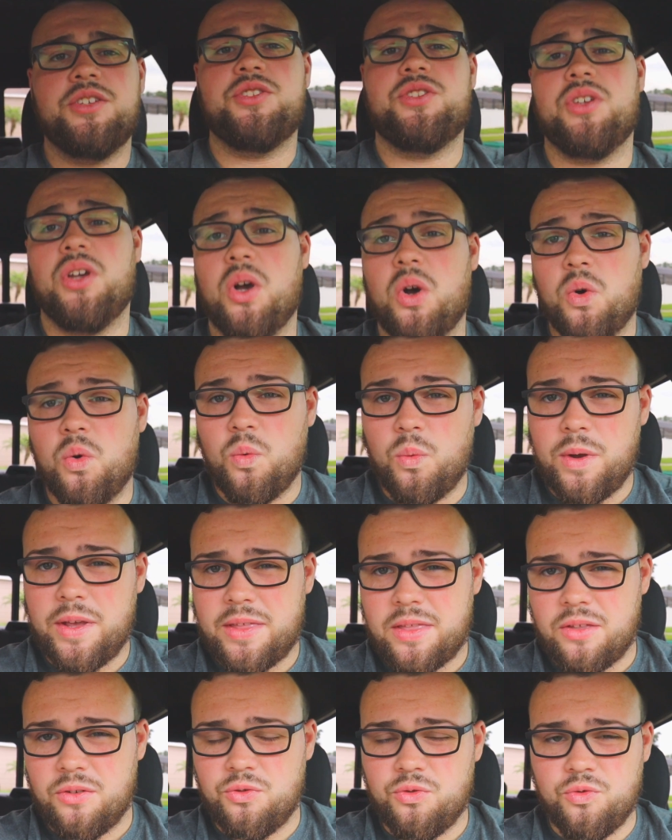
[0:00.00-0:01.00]
So
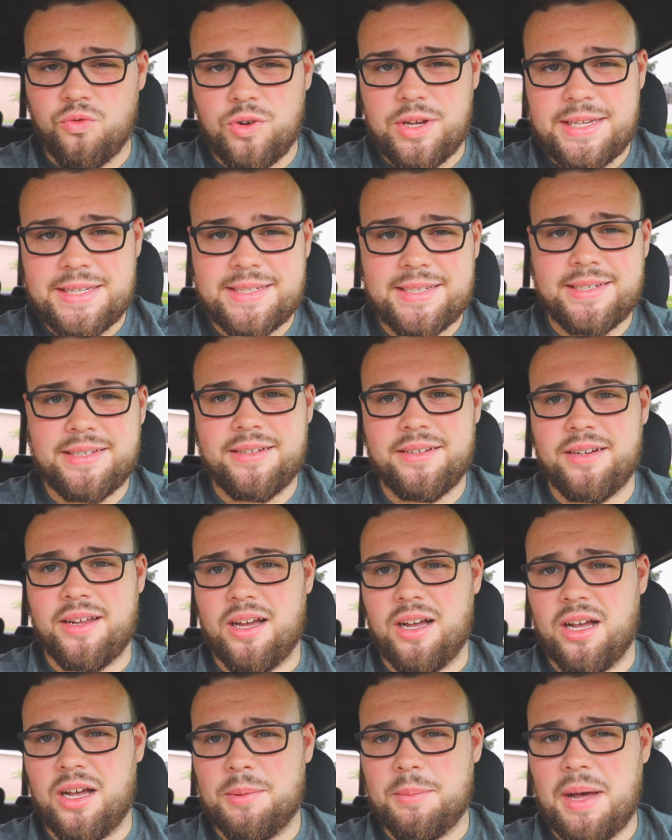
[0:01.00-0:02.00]
with the
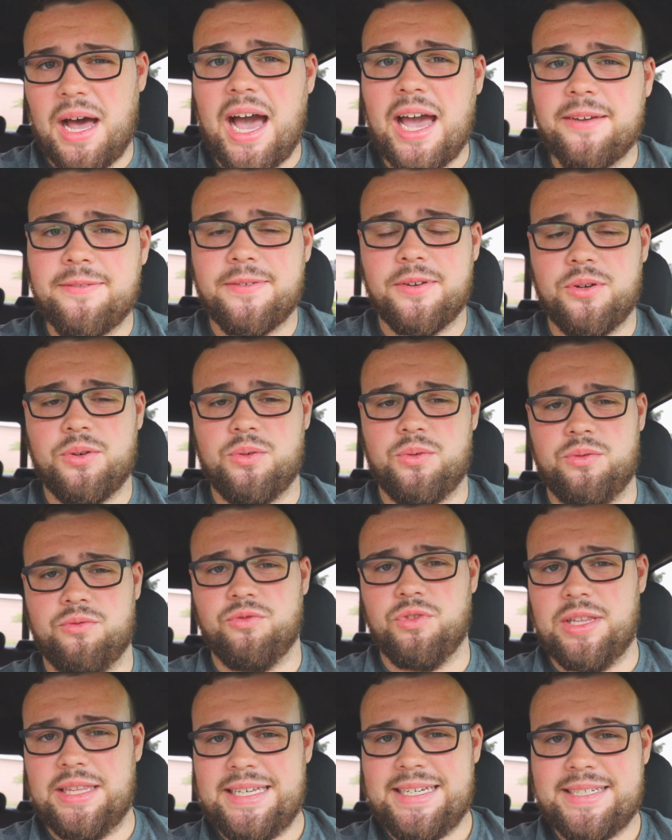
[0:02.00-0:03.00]
recent
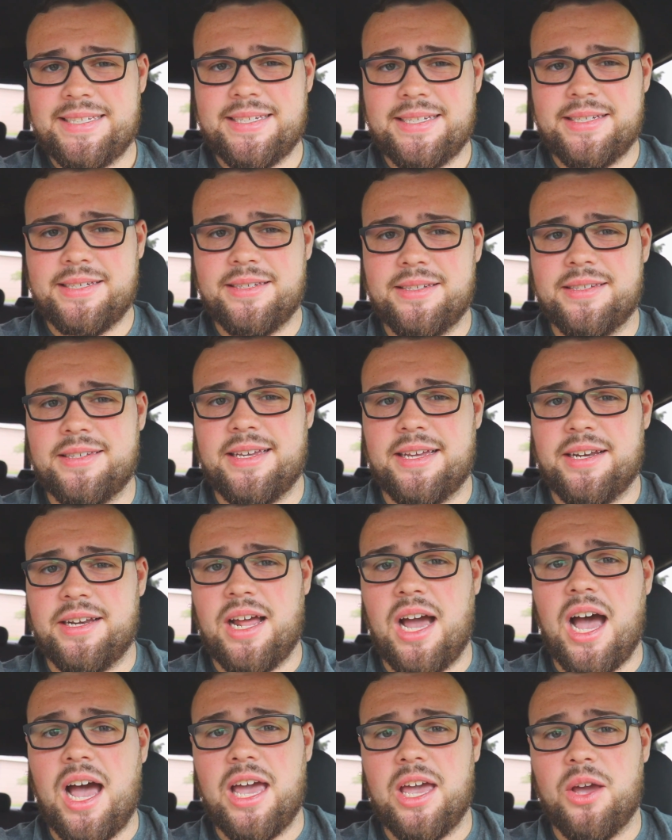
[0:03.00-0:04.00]
iPhone releases
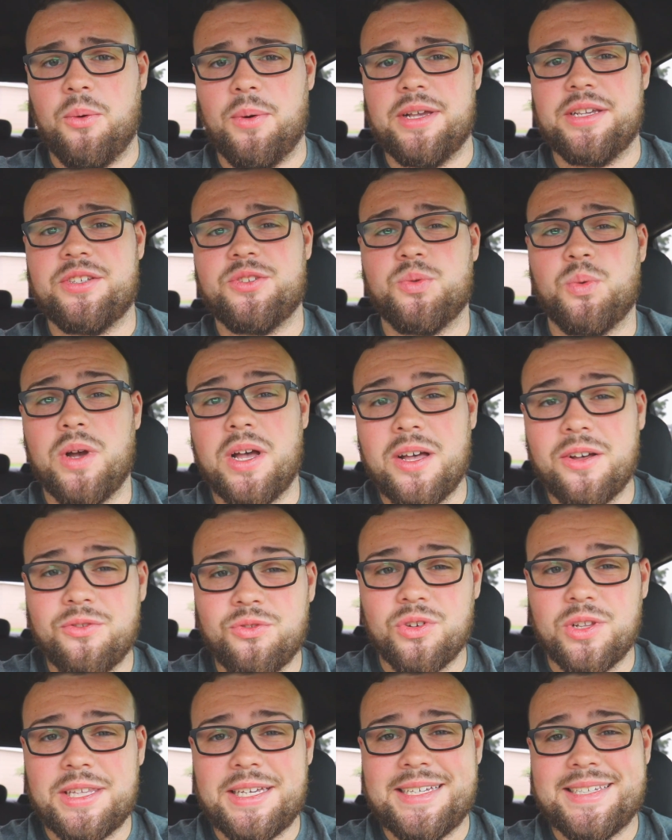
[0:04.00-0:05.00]
and iOS
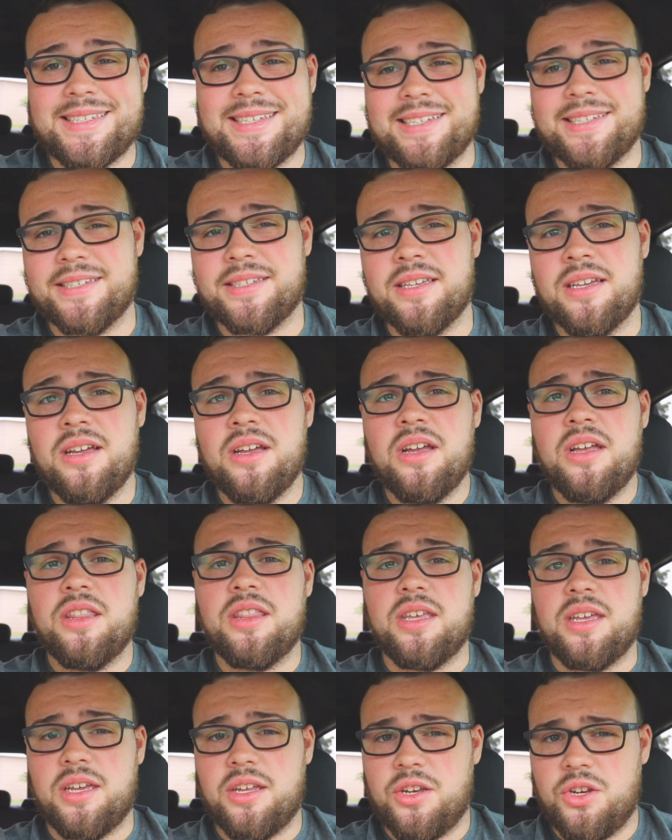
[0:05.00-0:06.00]
12 releases,
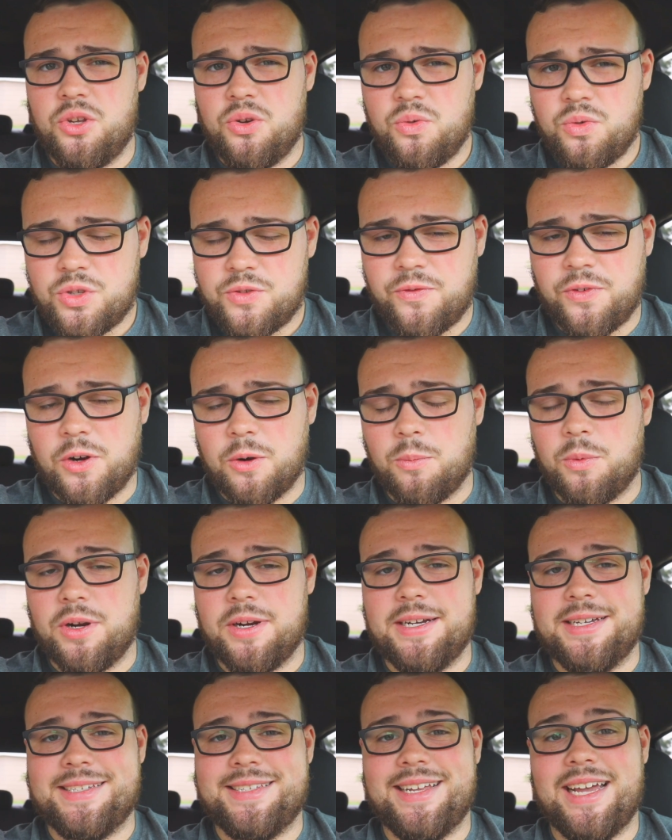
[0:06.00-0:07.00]
the new
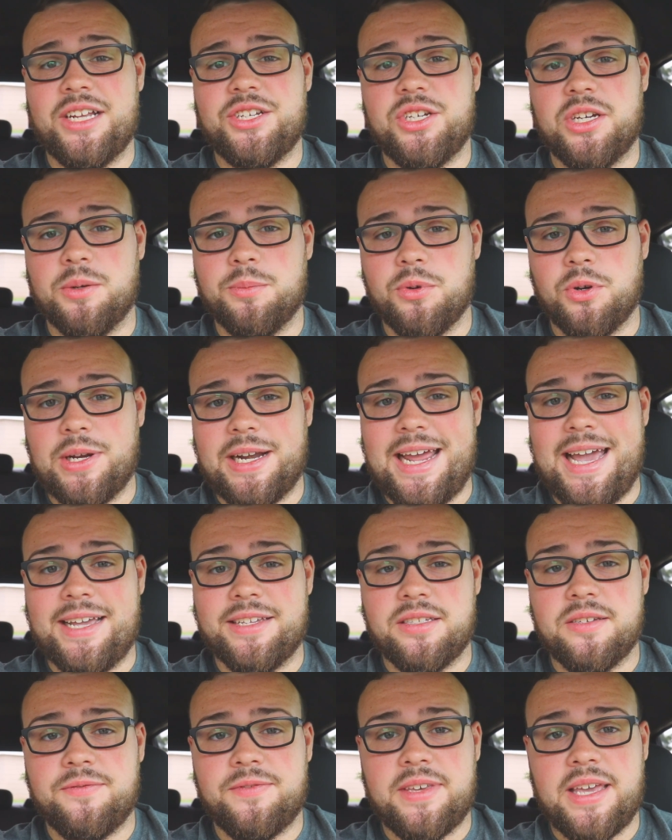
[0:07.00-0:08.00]
firmware is not jailbroken
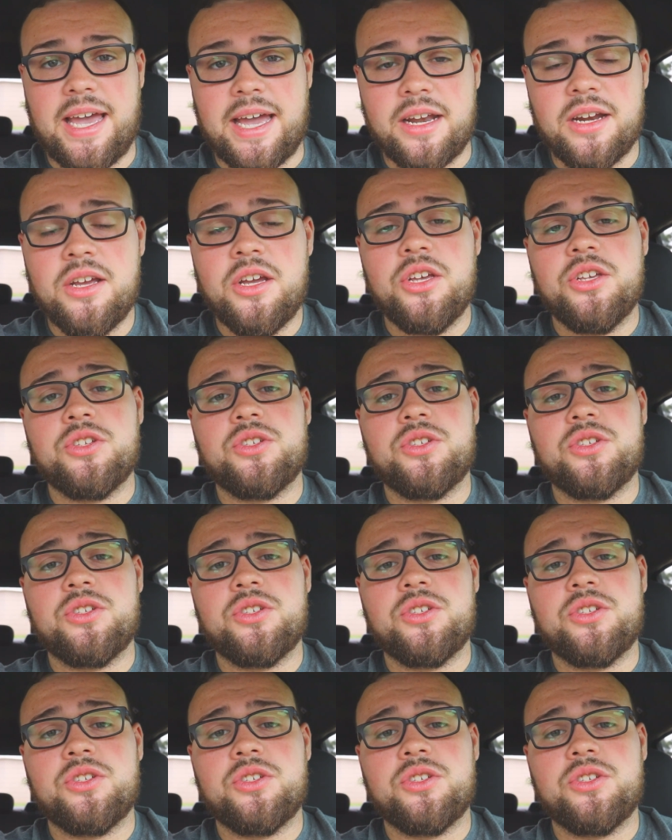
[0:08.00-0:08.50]
as of yet.